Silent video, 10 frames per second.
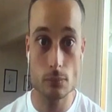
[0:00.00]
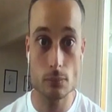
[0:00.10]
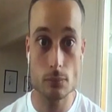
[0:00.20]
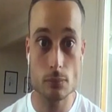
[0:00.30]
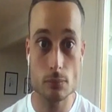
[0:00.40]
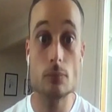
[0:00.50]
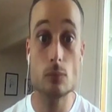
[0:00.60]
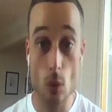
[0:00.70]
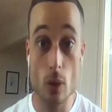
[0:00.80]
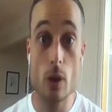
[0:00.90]
you've
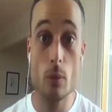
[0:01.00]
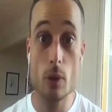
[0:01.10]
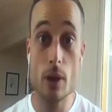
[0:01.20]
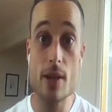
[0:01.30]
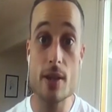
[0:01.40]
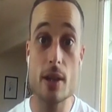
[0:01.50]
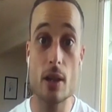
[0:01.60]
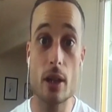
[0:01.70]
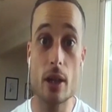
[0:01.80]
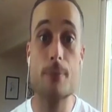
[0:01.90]
come through
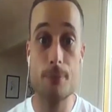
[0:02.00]
it. You've